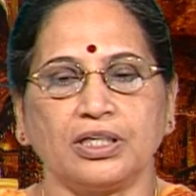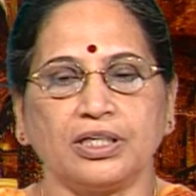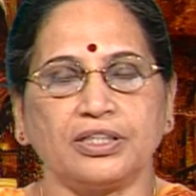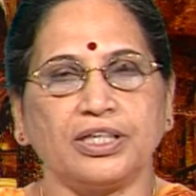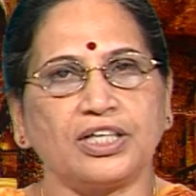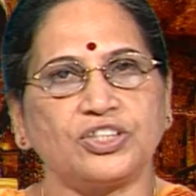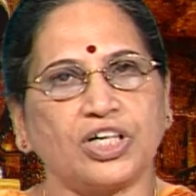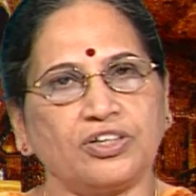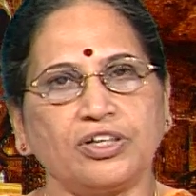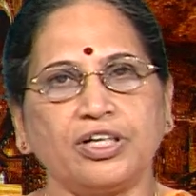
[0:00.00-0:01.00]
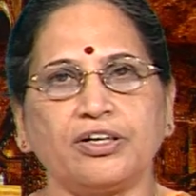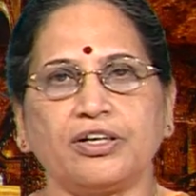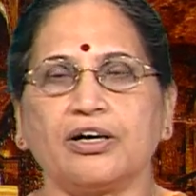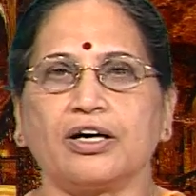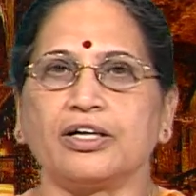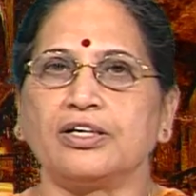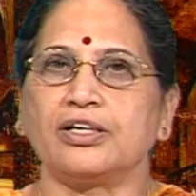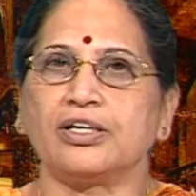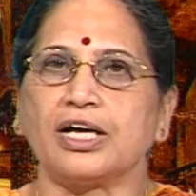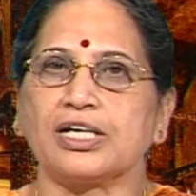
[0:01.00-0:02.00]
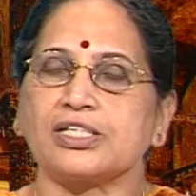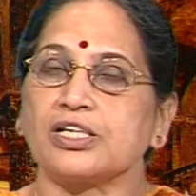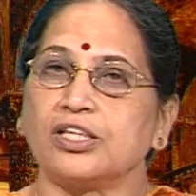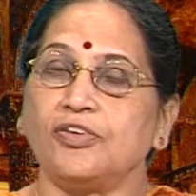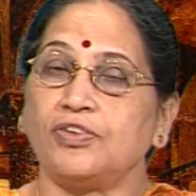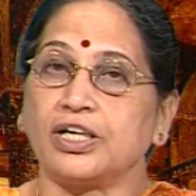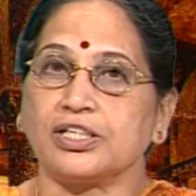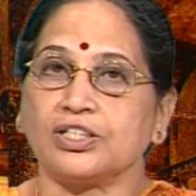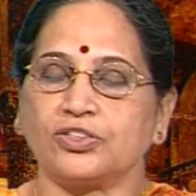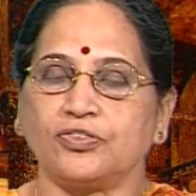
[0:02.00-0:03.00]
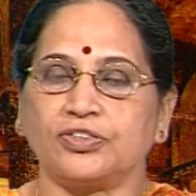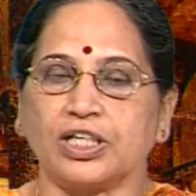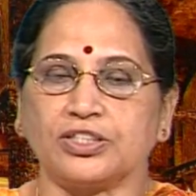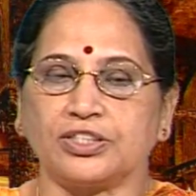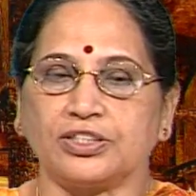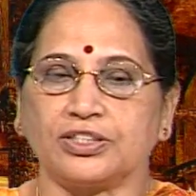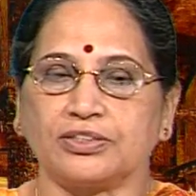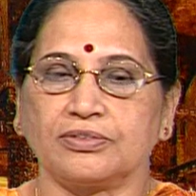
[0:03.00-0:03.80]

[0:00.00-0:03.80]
They are generally regarded as the finest of tragedies.